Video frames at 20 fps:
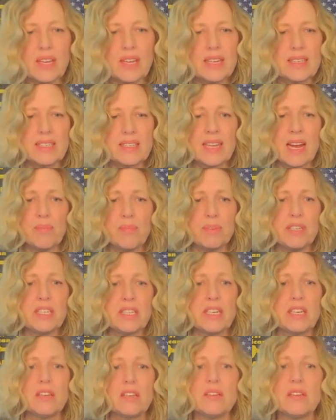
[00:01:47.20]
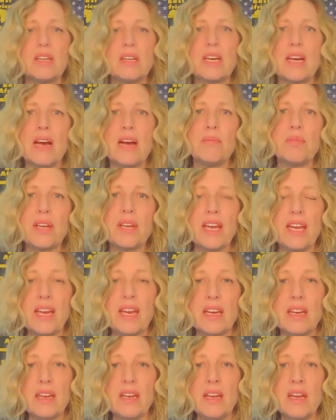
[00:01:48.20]
It's not particularly
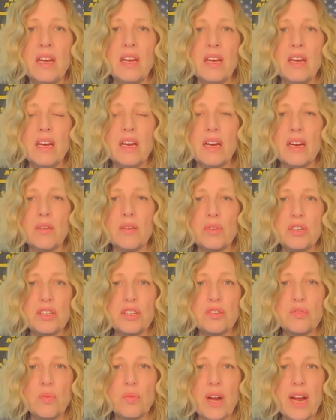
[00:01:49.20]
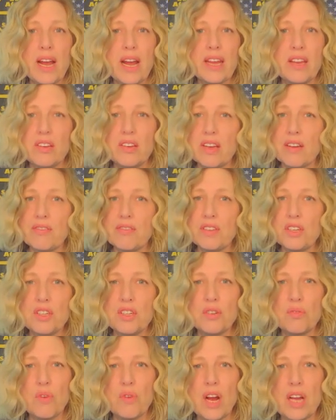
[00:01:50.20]
complicated uh, which is why you definitely
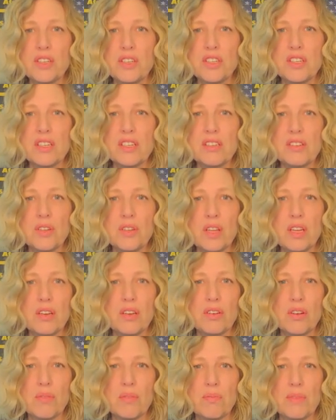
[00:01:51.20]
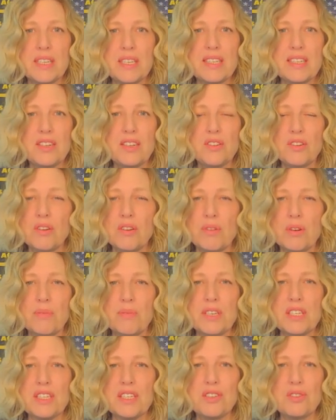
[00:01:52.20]
should watch this so that you don't miss these. You don't want to
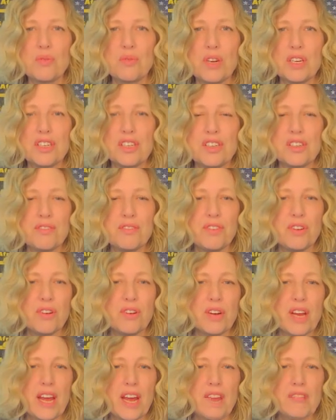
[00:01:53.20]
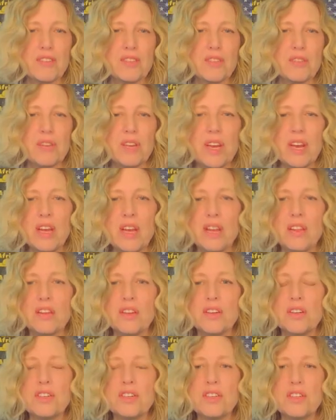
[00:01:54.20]
miss these questions if you don't have to. The
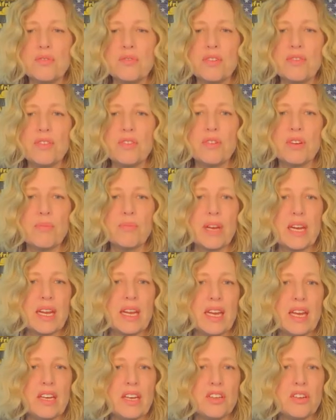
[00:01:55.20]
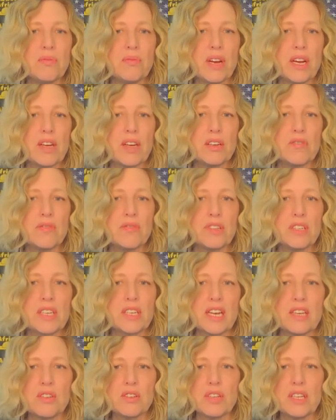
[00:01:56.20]
nurse is reviewing medication records for
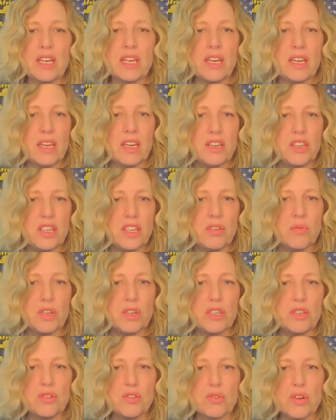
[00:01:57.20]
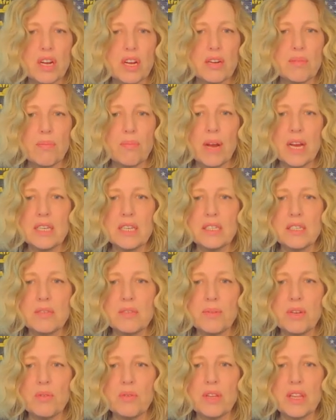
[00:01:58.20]
scheduled EEG, which drug
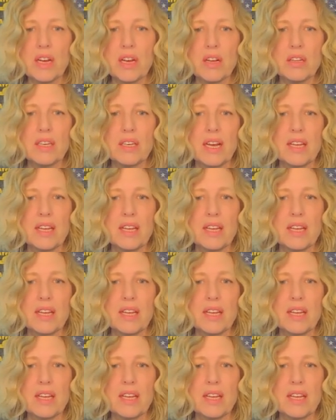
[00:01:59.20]
must be withheld